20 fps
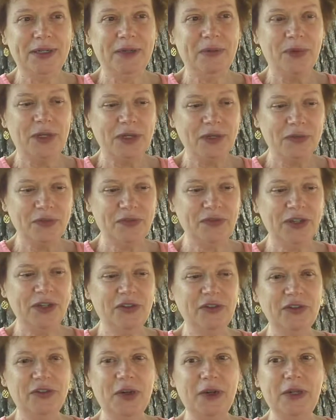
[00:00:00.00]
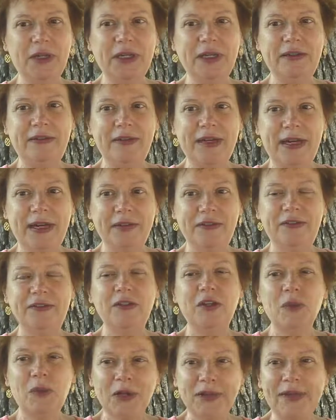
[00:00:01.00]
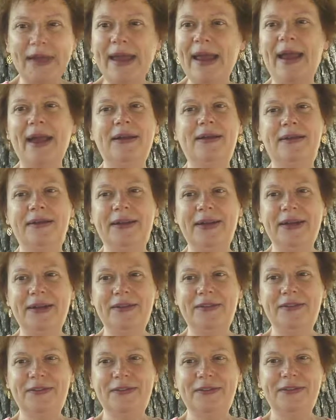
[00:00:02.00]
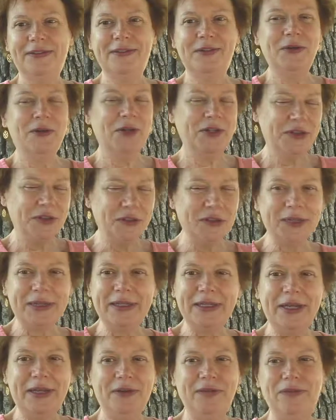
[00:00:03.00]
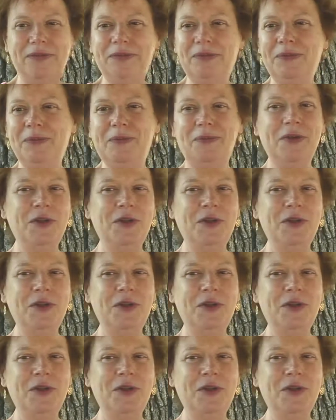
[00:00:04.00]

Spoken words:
when you've finished calling a dance, you want the accolades, you want the relief,